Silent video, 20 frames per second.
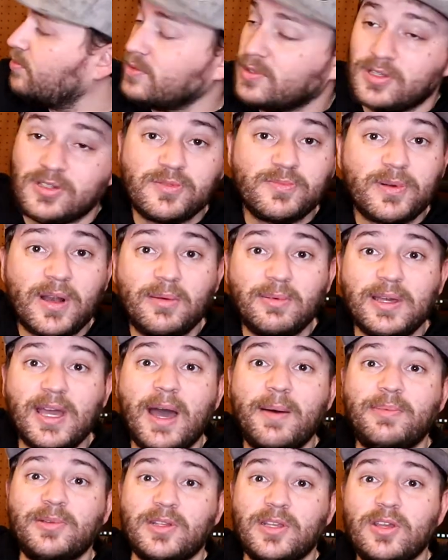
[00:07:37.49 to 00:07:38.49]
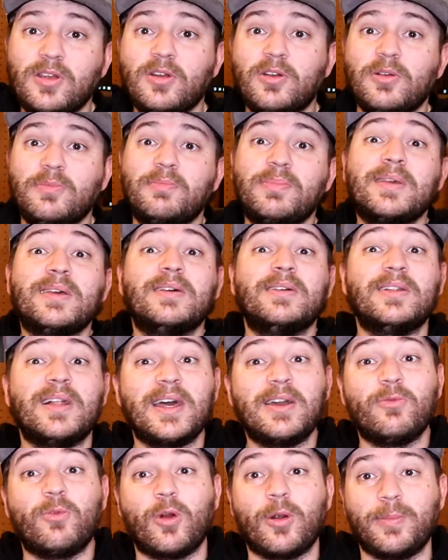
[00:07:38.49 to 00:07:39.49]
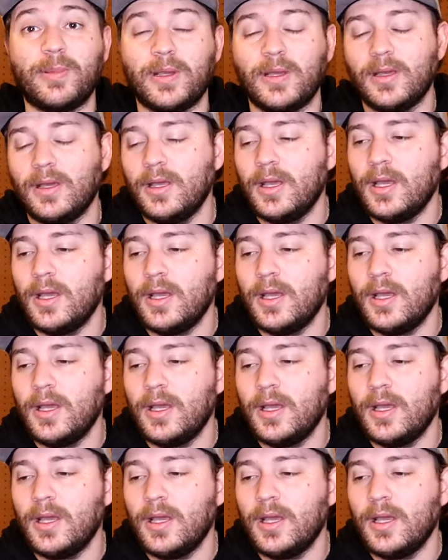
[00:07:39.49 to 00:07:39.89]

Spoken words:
was probably happened here in PLA warping,